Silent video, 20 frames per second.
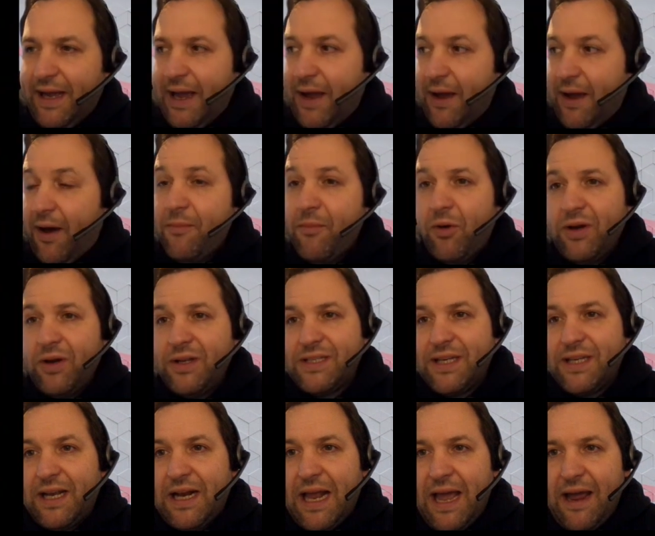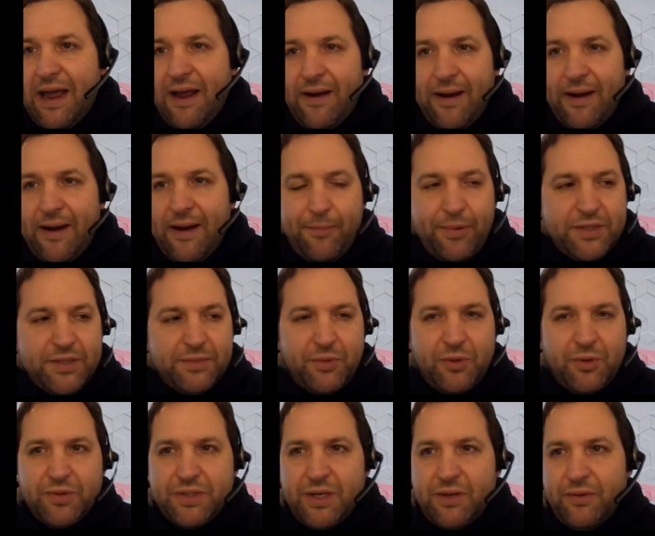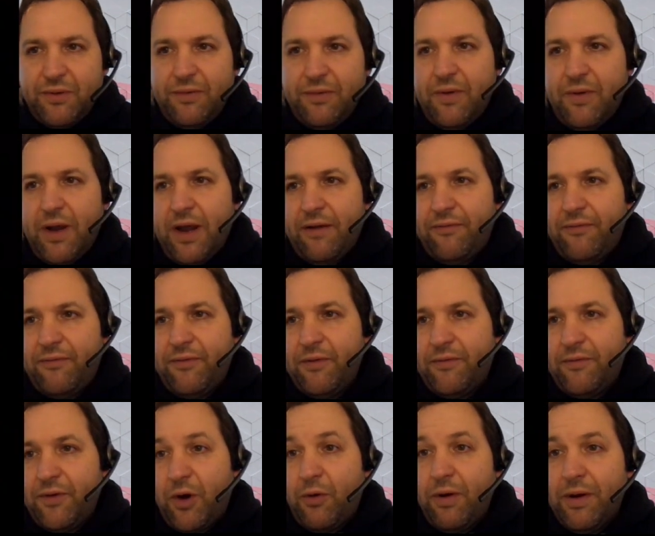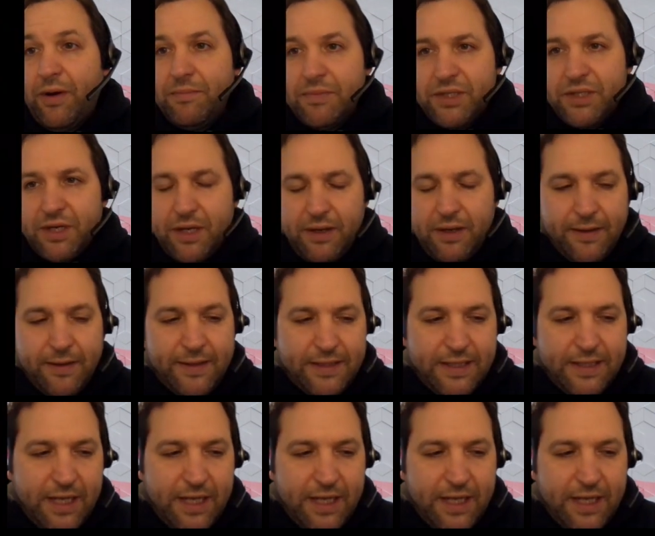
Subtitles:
I'm Ollie Sinclair, Principal Consultant for Crimson.